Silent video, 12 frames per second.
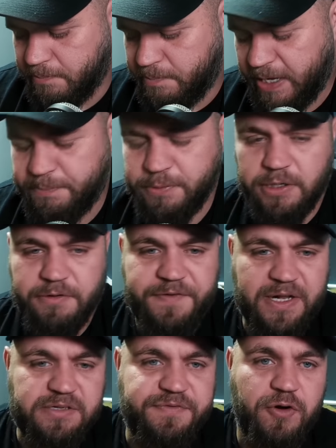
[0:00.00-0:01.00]
People on the
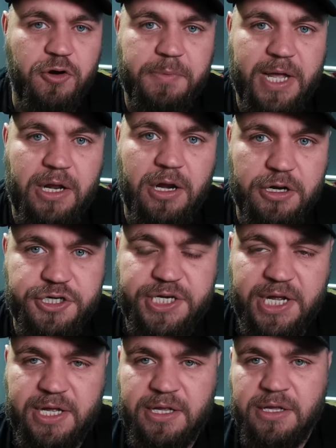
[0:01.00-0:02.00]
fans forum get a lot of
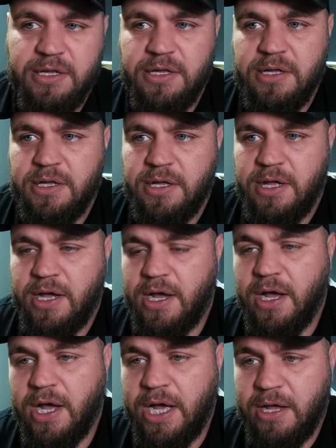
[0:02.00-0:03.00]
shit.
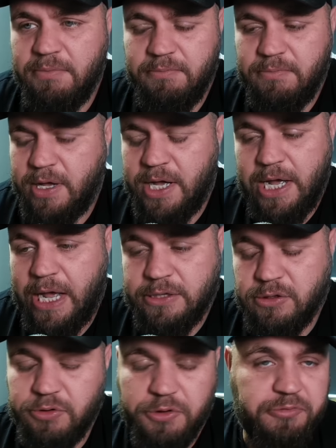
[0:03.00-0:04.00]
I
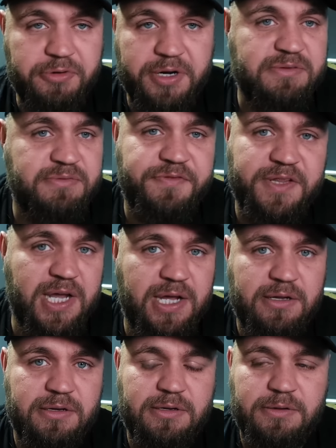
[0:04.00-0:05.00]
don't know the reason for that,
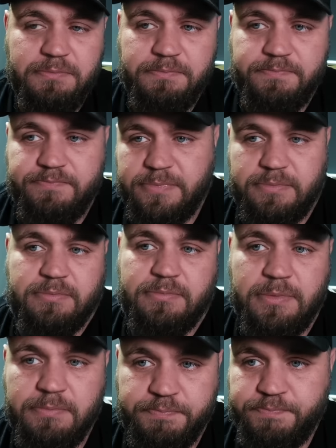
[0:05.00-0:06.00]

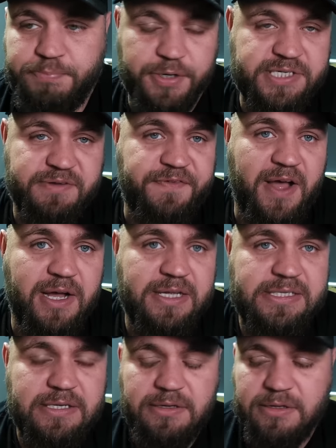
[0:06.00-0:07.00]
but it's a
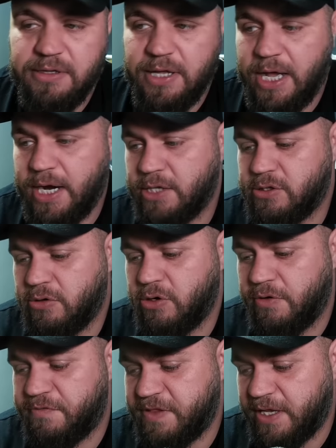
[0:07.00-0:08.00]
fact. And I don't know
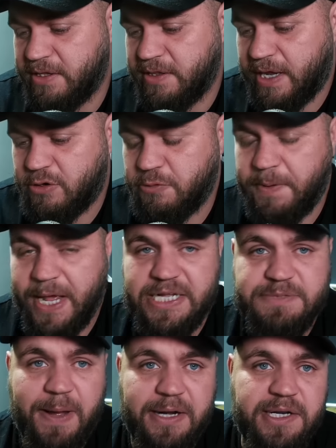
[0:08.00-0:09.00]
if that could be
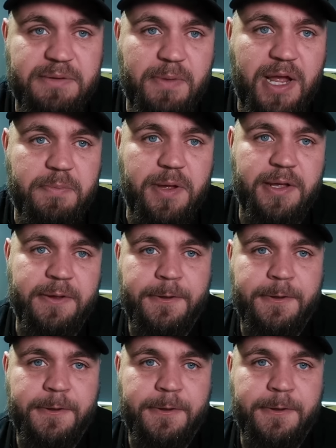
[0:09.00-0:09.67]
expanded maybe.